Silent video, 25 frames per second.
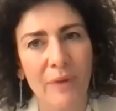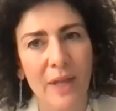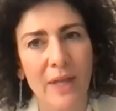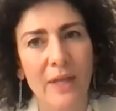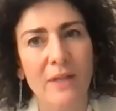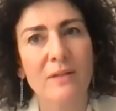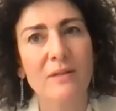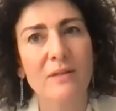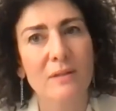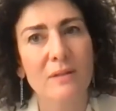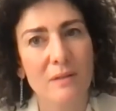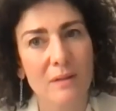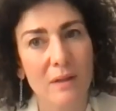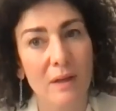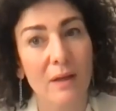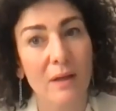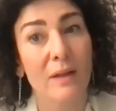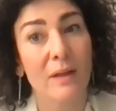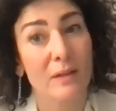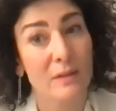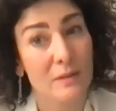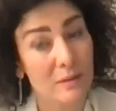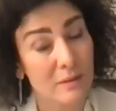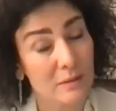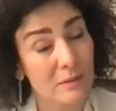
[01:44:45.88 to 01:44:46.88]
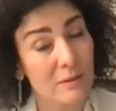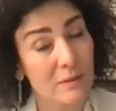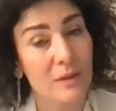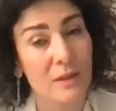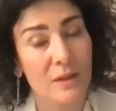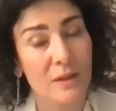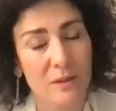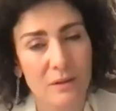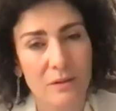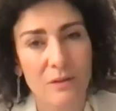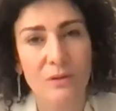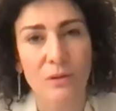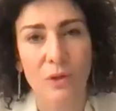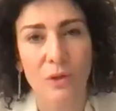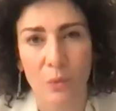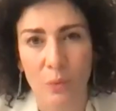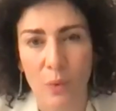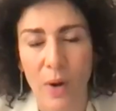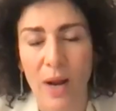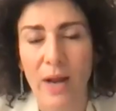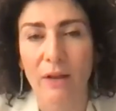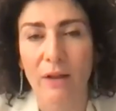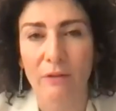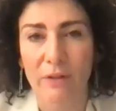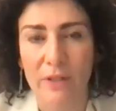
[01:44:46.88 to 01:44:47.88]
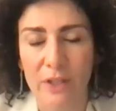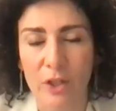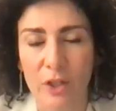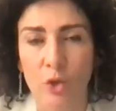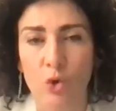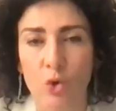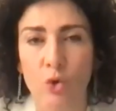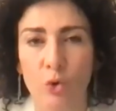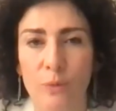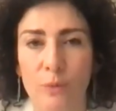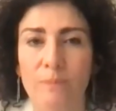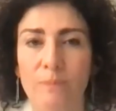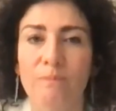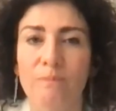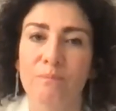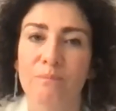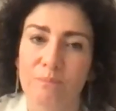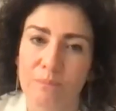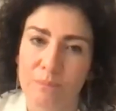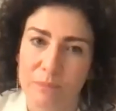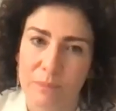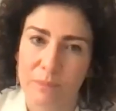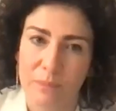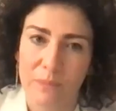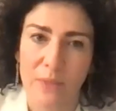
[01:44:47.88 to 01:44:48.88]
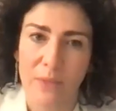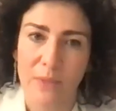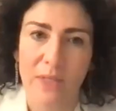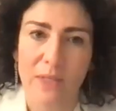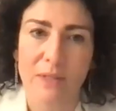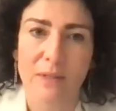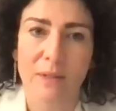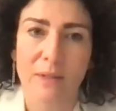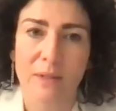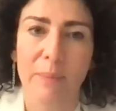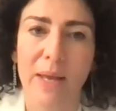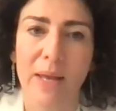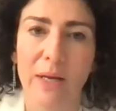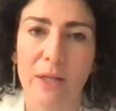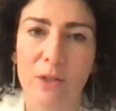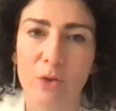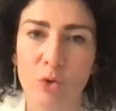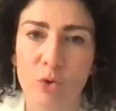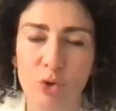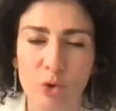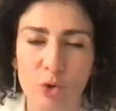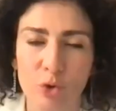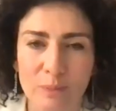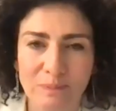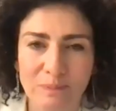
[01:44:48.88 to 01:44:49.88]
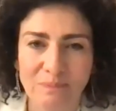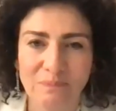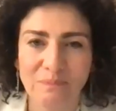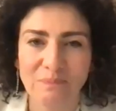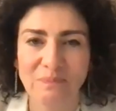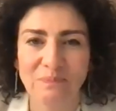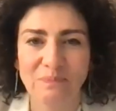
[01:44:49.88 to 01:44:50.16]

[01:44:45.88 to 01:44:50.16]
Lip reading: it's a relevant issue. Isabella, to you.